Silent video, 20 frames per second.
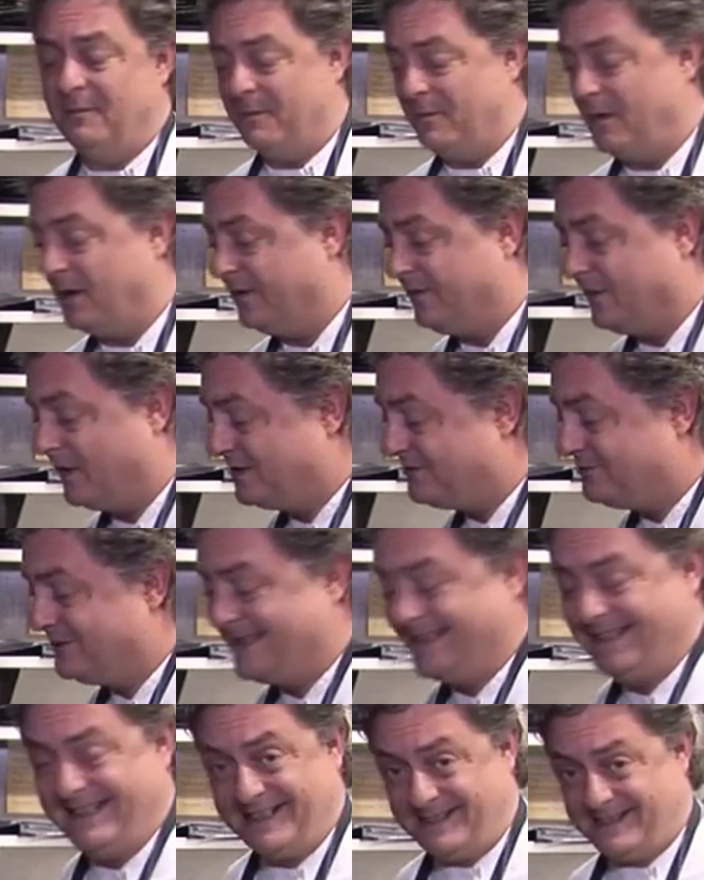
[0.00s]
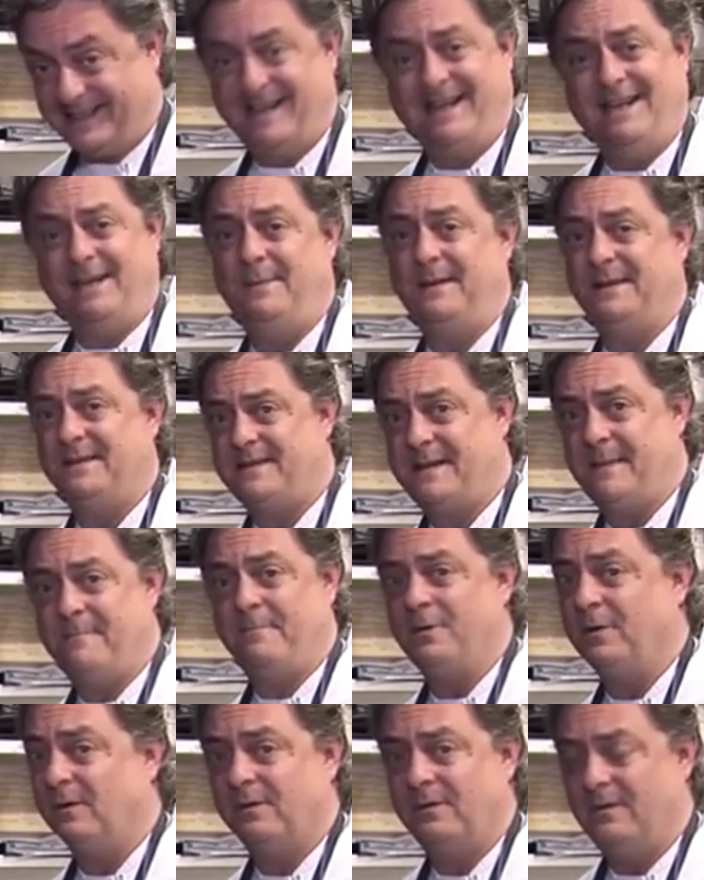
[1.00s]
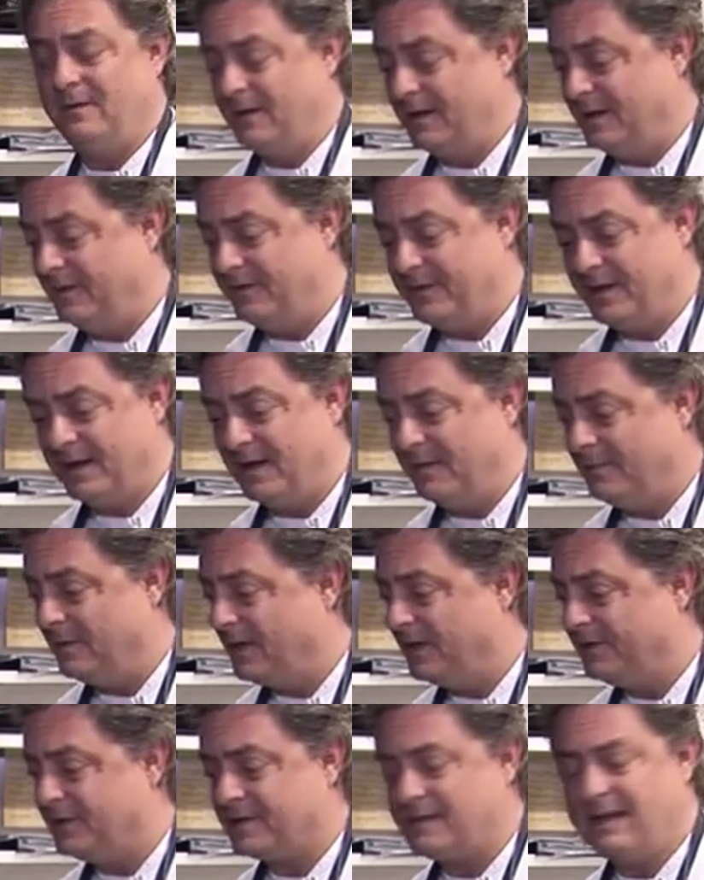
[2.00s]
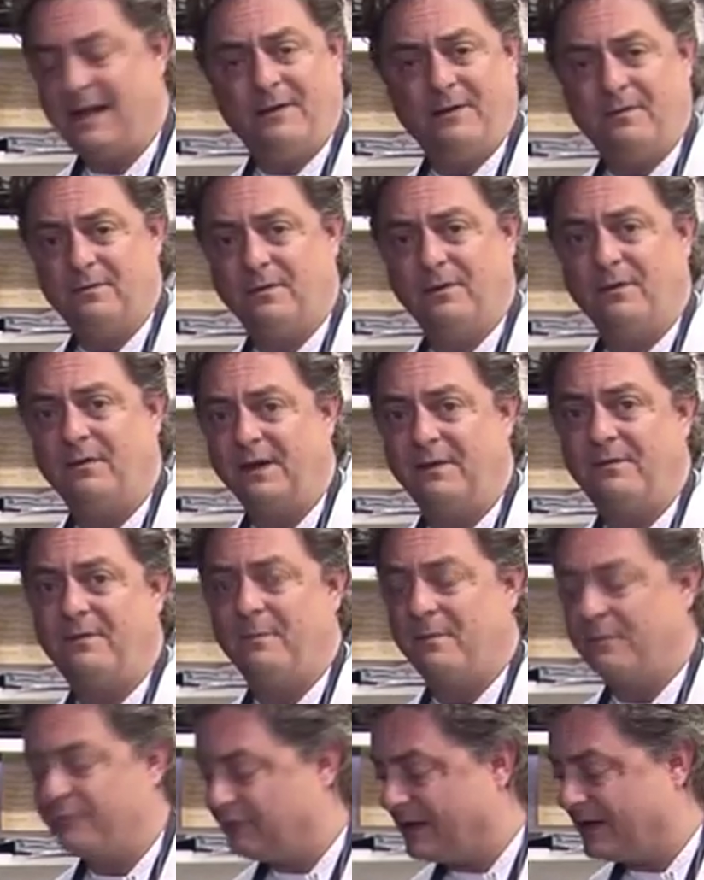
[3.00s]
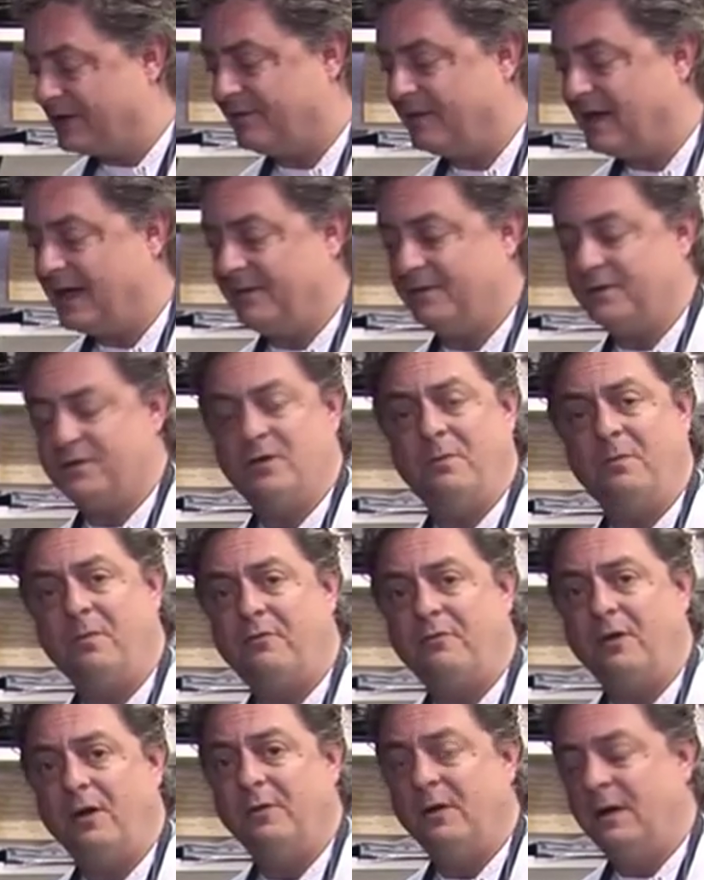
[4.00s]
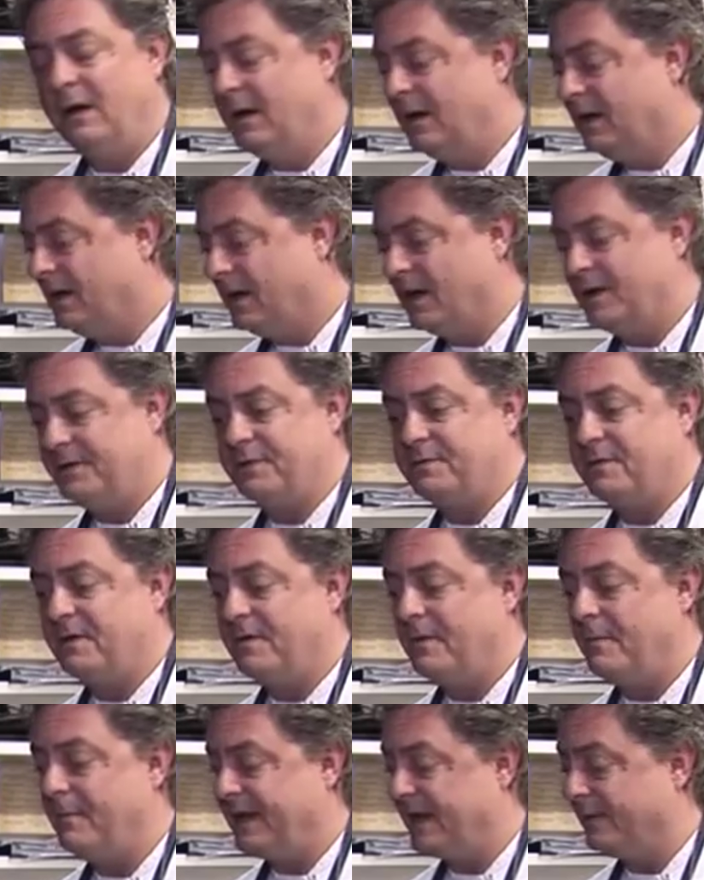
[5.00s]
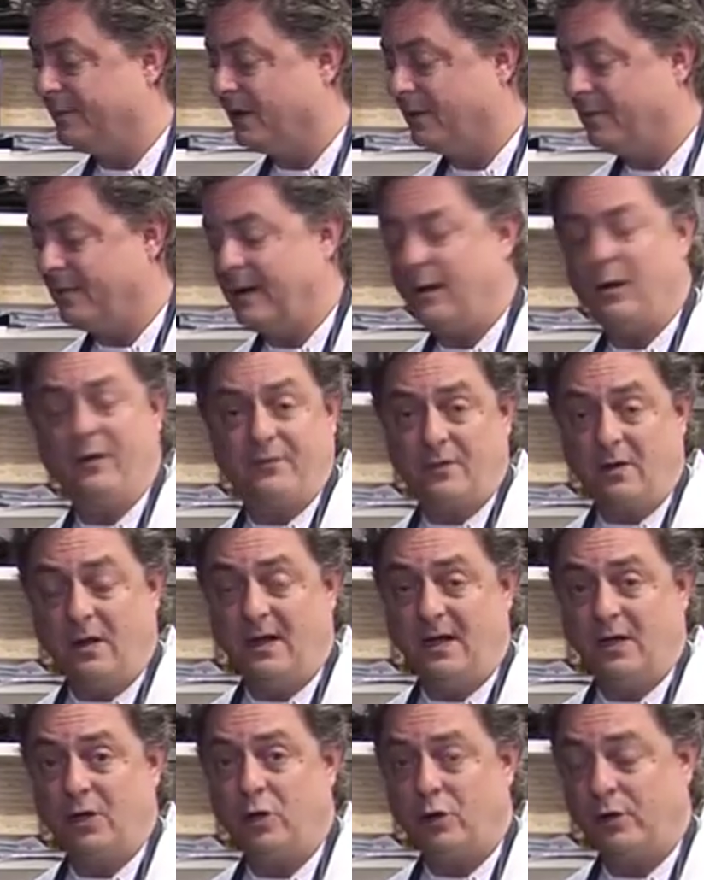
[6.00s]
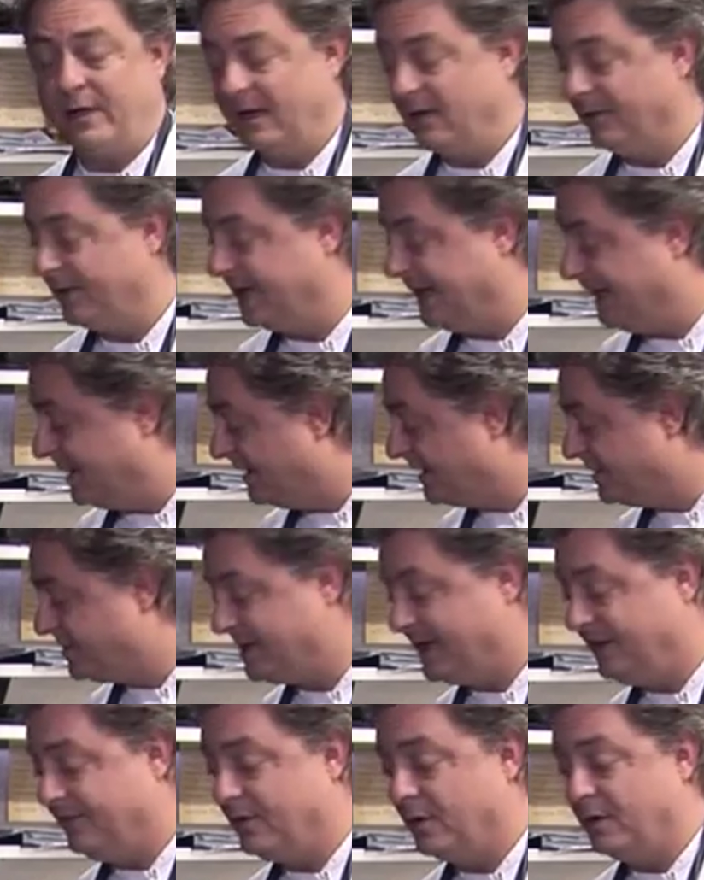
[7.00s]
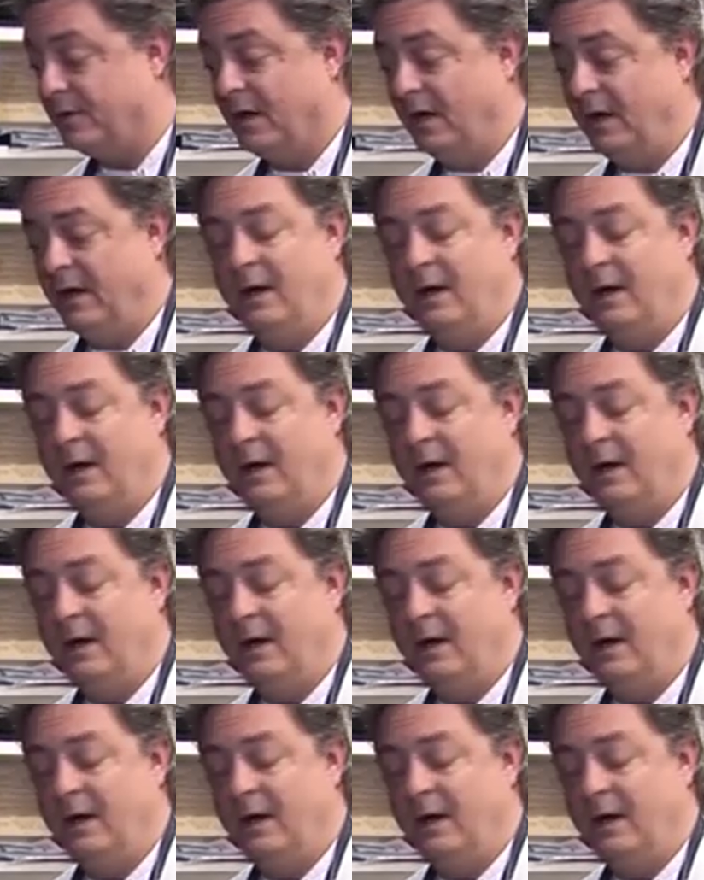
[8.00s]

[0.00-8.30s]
But my advice really is to keep it simple and just let the lovely fresh flavours come through, and just with the minimal amount of cooking on the seafood.